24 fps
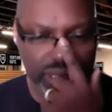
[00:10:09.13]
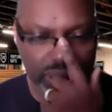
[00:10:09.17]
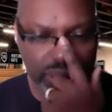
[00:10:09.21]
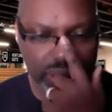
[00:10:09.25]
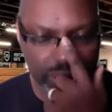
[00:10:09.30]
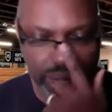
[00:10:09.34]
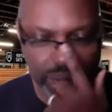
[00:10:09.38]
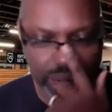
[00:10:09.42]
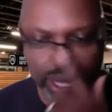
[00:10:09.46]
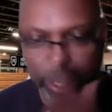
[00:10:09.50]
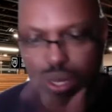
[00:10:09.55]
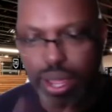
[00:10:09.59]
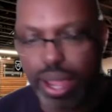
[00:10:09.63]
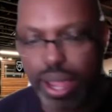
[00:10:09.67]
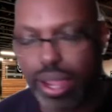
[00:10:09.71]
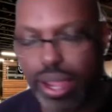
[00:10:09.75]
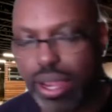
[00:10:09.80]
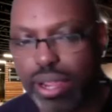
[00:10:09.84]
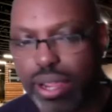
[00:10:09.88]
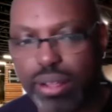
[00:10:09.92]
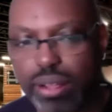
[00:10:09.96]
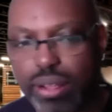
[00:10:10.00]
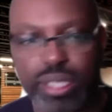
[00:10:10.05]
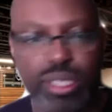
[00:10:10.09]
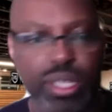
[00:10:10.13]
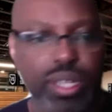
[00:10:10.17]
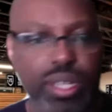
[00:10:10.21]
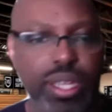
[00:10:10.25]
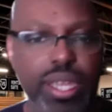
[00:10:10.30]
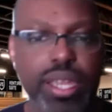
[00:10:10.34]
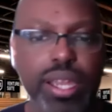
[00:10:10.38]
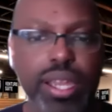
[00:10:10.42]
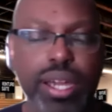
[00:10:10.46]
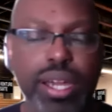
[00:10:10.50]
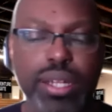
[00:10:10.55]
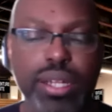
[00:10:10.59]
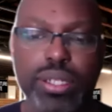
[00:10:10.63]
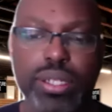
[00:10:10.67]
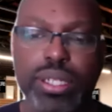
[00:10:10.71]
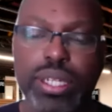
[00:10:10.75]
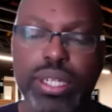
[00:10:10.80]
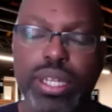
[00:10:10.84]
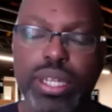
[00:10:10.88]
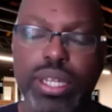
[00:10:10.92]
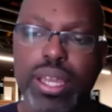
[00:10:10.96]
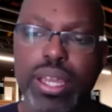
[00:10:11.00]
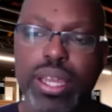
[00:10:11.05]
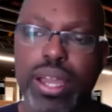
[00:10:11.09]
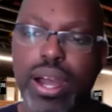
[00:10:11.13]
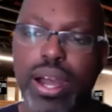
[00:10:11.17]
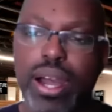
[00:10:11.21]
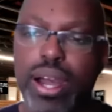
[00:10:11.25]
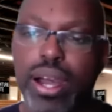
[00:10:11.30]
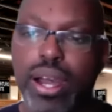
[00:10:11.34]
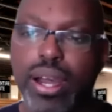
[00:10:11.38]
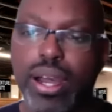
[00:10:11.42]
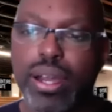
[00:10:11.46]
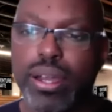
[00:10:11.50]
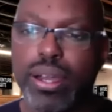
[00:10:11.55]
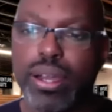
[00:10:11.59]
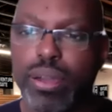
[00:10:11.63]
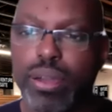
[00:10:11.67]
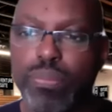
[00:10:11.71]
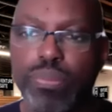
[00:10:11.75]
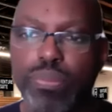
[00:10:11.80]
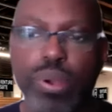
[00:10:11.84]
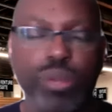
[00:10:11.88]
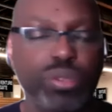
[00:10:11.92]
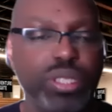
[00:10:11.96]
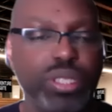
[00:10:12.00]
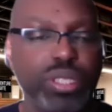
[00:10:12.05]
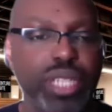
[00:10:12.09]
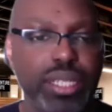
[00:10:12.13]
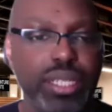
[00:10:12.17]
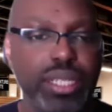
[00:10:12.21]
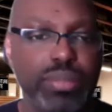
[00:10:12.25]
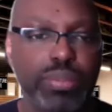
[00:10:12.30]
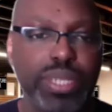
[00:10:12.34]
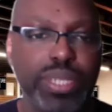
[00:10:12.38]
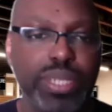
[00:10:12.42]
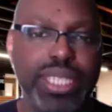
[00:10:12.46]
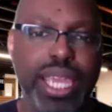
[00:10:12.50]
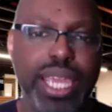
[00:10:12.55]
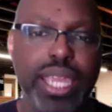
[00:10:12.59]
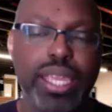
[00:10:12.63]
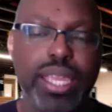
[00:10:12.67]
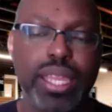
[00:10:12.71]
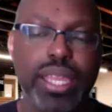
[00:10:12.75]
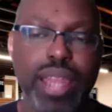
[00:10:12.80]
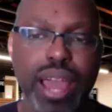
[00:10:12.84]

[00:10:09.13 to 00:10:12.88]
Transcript: So I, I hear this cookie cutter uh, approach that has been taken.